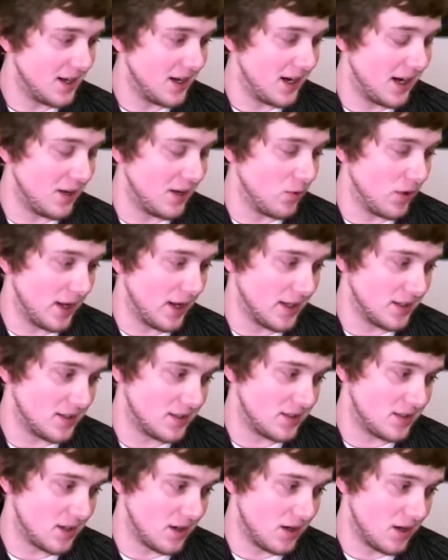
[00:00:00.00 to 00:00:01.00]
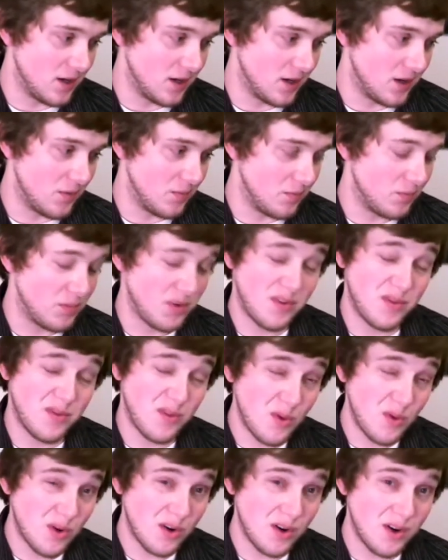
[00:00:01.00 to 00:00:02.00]
Anyways, um,
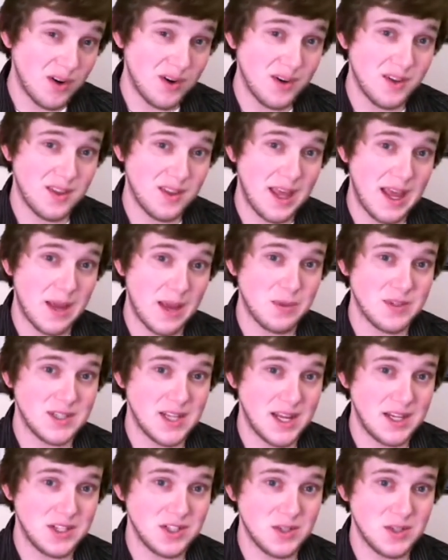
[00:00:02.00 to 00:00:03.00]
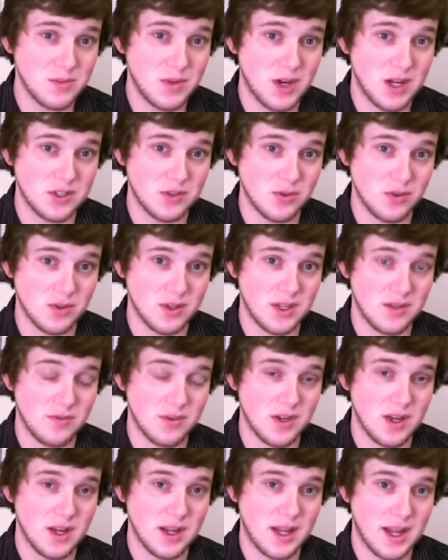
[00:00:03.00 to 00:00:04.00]
before the habitation module
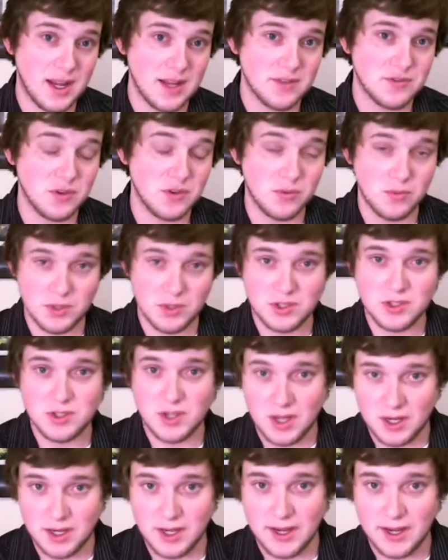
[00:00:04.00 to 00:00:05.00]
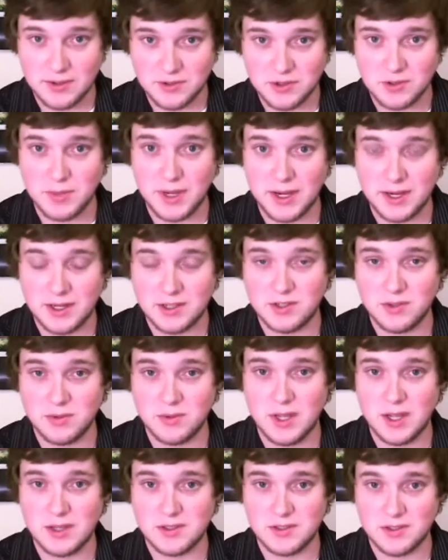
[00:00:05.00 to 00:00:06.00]
even got canceled, which got canceled back in
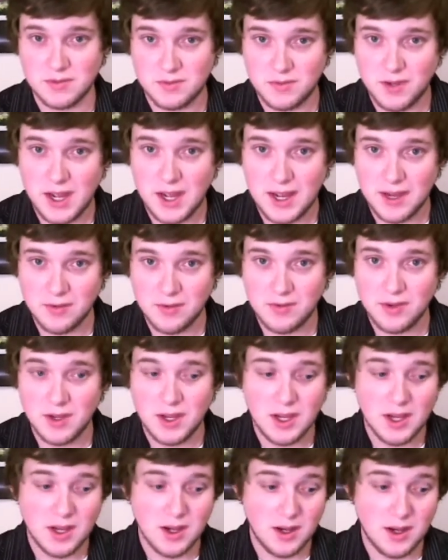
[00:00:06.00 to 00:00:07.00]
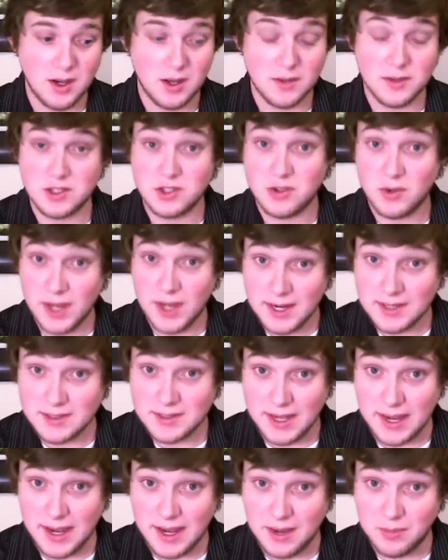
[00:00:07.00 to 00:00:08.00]
2005, uh, the
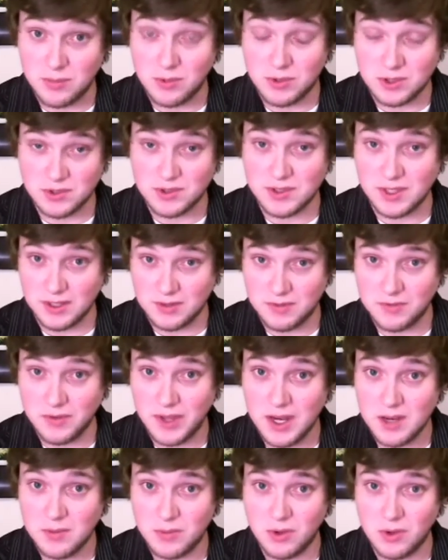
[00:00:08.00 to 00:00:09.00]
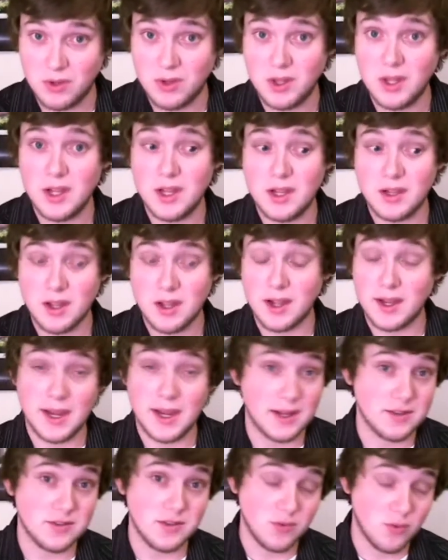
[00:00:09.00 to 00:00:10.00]
Transhab, which was the inflatable, got
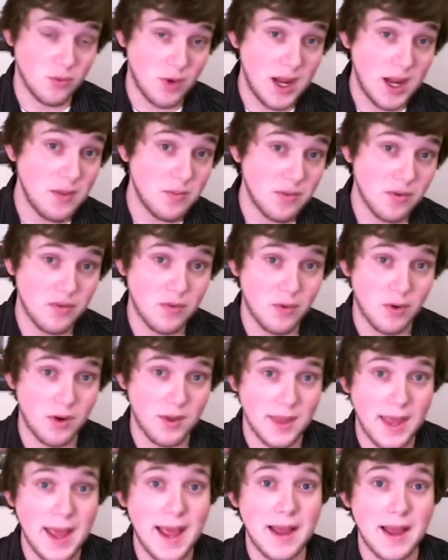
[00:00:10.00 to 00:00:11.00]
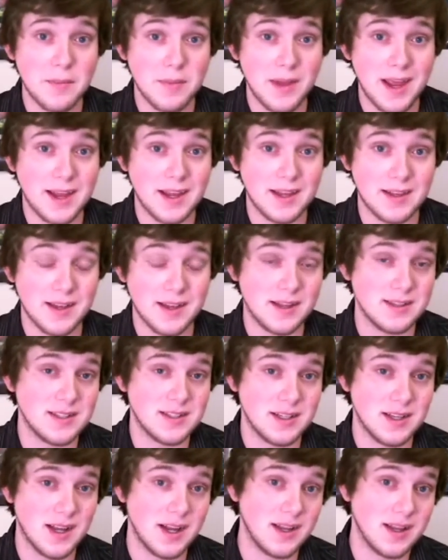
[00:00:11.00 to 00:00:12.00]
canceled way before that, back in
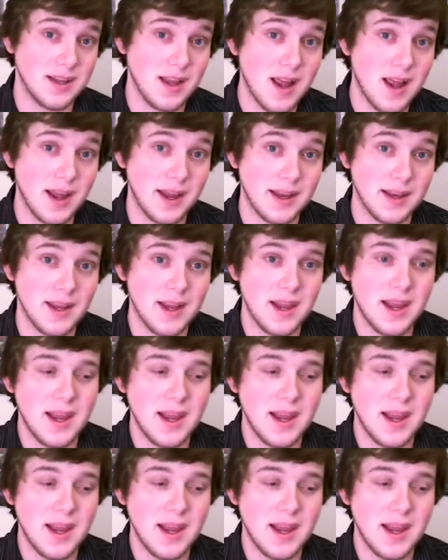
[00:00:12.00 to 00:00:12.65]
1999.